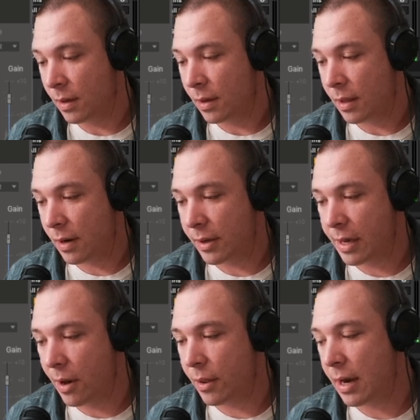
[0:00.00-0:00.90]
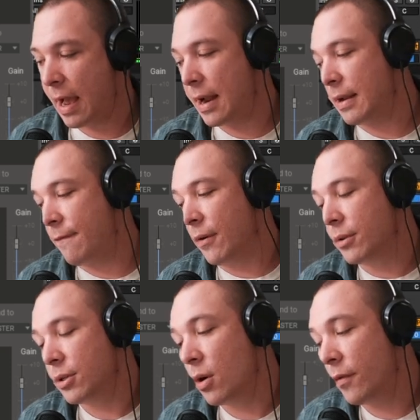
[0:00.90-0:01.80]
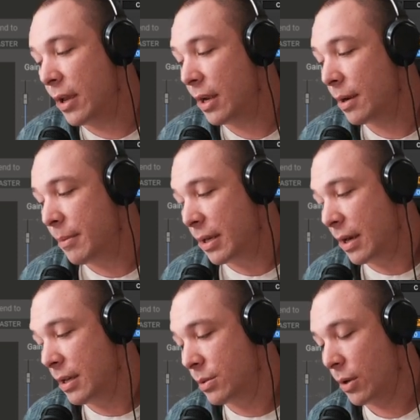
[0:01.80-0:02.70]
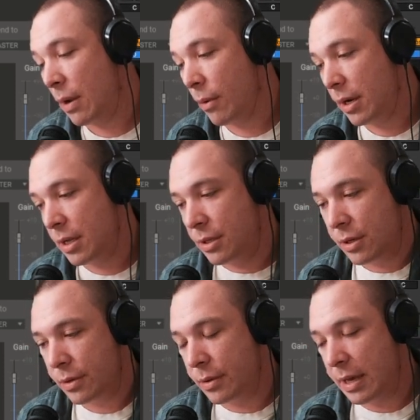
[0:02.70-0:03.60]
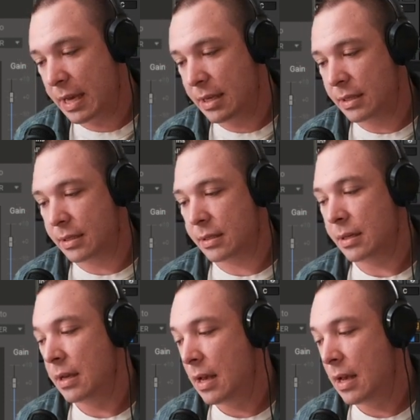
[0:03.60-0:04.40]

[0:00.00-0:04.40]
There we go. And then I added a filter over here because what I wanted to do is